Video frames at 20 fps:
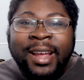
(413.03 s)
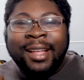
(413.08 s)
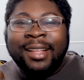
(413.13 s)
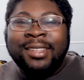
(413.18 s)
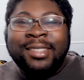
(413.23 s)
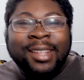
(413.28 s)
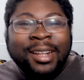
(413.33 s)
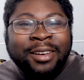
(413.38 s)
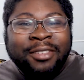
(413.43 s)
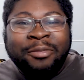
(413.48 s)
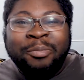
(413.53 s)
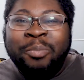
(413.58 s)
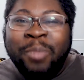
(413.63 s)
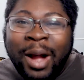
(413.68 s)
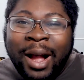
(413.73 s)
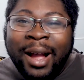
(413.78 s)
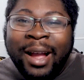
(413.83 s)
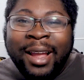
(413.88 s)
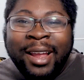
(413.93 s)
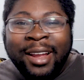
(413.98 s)
Instead of
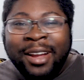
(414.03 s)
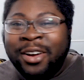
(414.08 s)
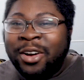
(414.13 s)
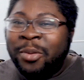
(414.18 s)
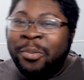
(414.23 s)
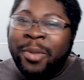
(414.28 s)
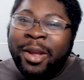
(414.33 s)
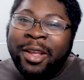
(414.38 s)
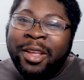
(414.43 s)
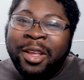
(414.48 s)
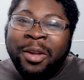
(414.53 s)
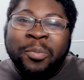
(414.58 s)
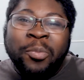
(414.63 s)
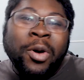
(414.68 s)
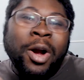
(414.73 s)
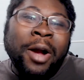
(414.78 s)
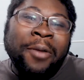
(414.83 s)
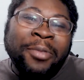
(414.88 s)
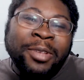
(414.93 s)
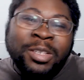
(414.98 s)
buying or making
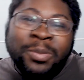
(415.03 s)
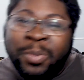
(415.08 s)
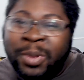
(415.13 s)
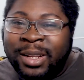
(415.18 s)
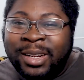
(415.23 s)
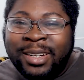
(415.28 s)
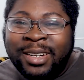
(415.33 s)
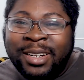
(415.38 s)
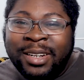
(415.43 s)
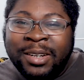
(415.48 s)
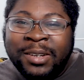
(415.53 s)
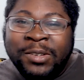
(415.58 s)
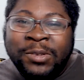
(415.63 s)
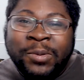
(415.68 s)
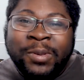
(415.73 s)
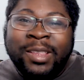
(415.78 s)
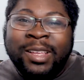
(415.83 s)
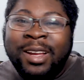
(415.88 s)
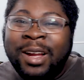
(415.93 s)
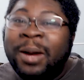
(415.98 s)
profit split deals
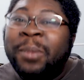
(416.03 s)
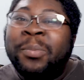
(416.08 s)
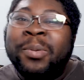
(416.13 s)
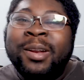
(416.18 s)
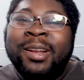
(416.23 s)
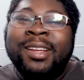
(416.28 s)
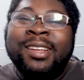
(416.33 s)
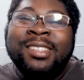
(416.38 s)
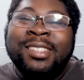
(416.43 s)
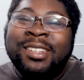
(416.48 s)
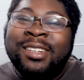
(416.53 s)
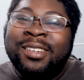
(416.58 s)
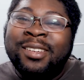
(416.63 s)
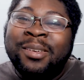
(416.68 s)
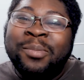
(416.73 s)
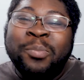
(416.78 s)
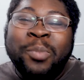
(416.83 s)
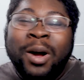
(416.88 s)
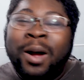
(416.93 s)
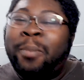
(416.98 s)
with companies
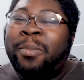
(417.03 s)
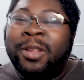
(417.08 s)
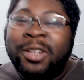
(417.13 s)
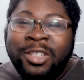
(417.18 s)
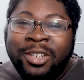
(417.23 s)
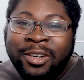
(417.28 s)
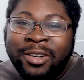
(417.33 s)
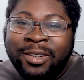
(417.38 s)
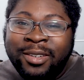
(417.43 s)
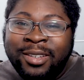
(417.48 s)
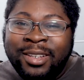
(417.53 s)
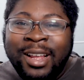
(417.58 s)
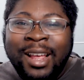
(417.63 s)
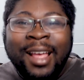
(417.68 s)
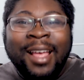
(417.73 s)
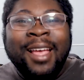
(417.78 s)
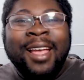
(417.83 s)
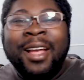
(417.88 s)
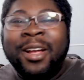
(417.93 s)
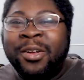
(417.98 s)
and publishers
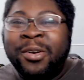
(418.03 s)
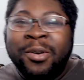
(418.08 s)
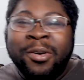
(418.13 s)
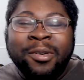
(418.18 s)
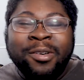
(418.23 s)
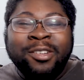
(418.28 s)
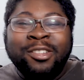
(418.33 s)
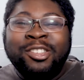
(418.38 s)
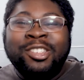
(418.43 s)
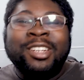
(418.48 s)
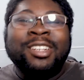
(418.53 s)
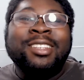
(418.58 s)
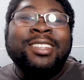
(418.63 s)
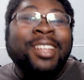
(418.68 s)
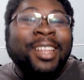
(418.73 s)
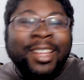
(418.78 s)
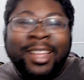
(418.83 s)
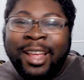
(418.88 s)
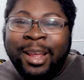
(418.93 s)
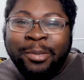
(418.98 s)
in order to just
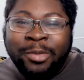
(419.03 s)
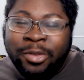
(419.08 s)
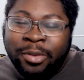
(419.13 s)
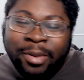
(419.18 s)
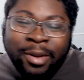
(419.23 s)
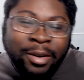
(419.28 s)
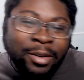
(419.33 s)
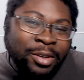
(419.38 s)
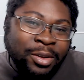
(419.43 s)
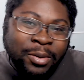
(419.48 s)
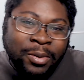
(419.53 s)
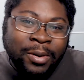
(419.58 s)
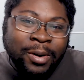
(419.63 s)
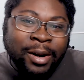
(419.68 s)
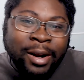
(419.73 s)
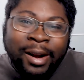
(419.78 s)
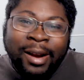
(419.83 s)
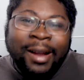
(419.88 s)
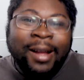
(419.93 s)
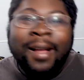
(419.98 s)
get games on their
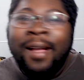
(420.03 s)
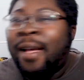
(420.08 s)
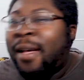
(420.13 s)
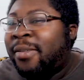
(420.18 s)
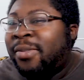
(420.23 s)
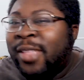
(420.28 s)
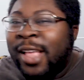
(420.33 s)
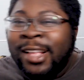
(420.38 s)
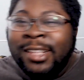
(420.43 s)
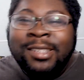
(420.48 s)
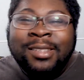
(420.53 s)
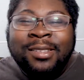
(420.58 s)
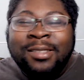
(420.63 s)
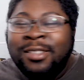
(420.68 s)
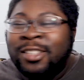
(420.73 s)
store. That's